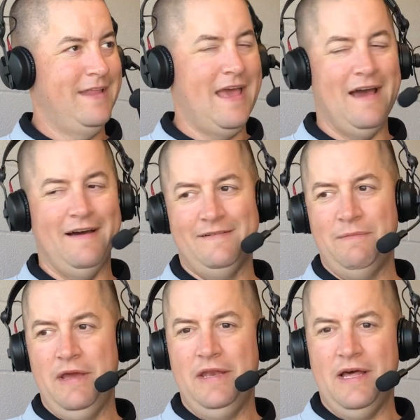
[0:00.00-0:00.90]
Yeah, I
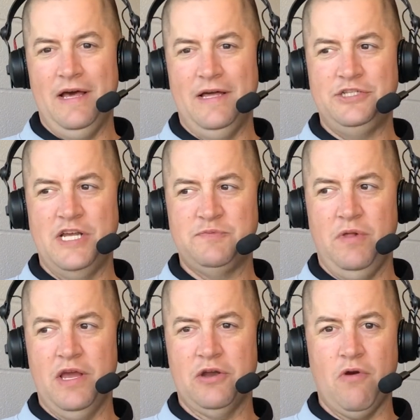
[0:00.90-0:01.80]
mean, Jay's
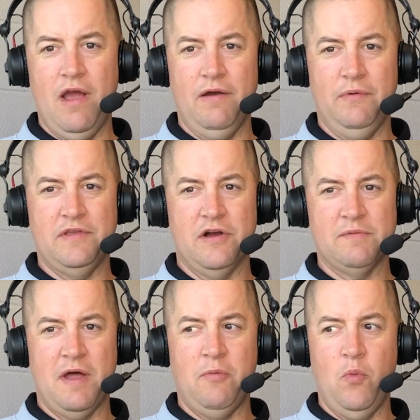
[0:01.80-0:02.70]
playing great. We talked
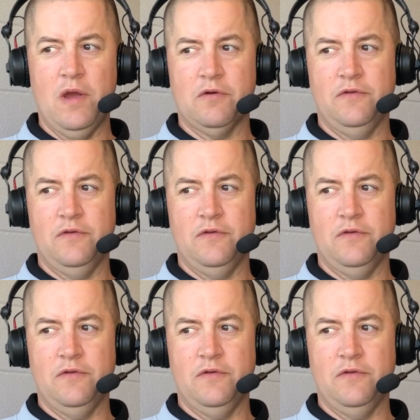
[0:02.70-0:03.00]
about him a week or